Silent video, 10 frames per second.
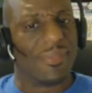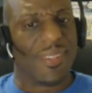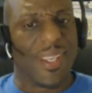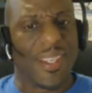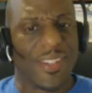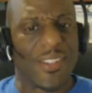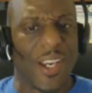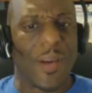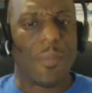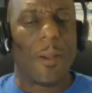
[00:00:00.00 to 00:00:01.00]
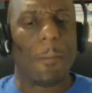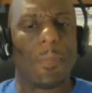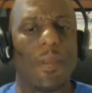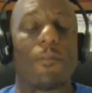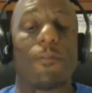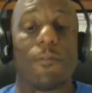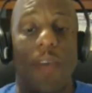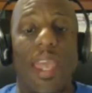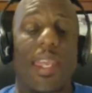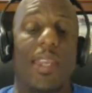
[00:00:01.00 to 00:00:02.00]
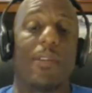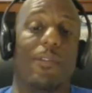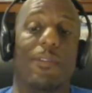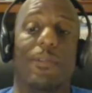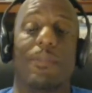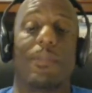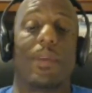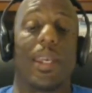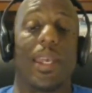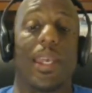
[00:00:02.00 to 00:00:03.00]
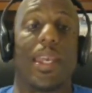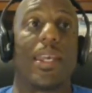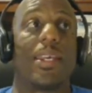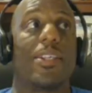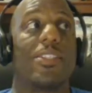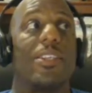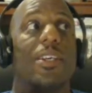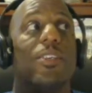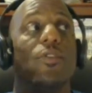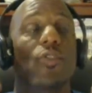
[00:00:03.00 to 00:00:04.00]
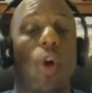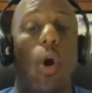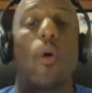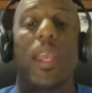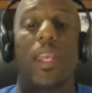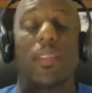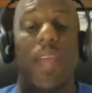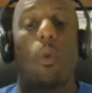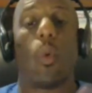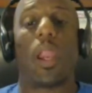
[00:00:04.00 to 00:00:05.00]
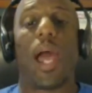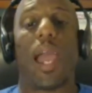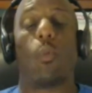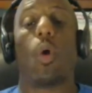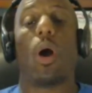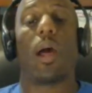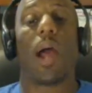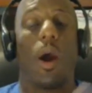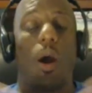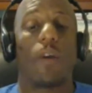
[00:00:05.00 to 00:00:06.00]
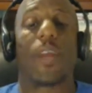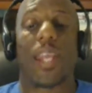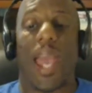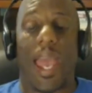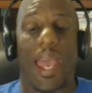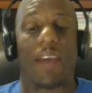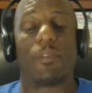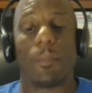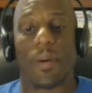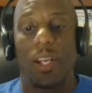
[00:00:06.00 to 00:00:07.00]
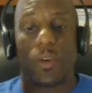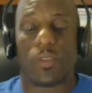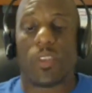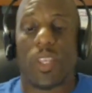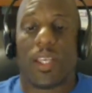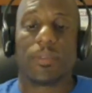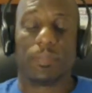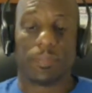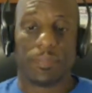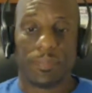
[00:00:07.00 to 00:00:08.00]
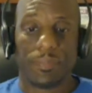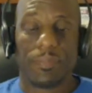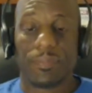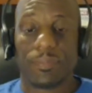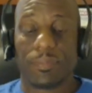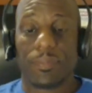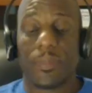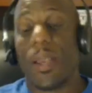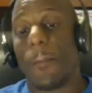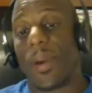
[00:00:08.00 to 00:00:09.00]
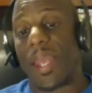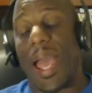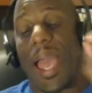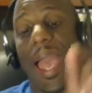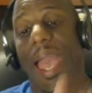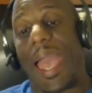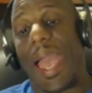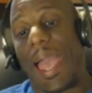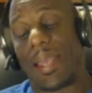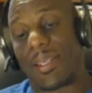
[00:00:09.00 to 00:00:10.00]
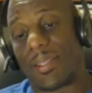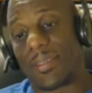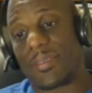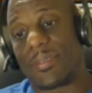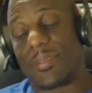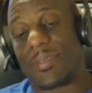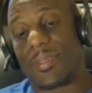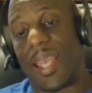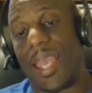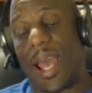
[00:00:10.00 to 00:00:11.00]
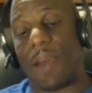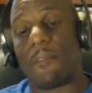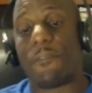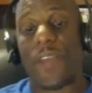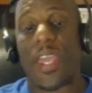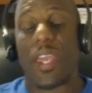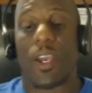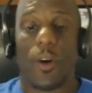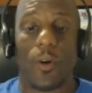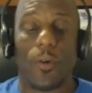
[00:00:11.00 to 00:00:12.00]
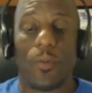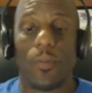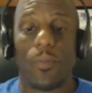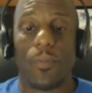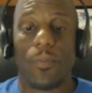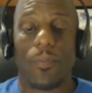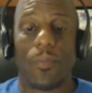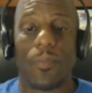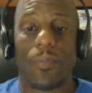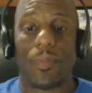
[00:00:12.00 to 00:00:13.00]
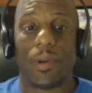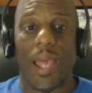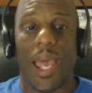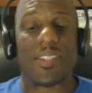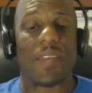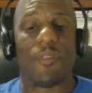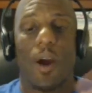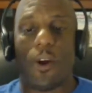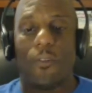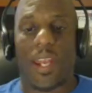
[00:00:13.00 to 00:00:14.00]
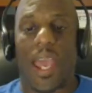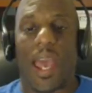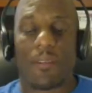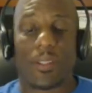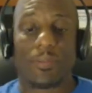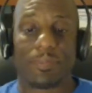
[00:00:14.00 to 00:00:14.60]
Did you hear me? Faith is knowing that what I want, I already have, but I don't see it. But I act and I feel as if I already have it.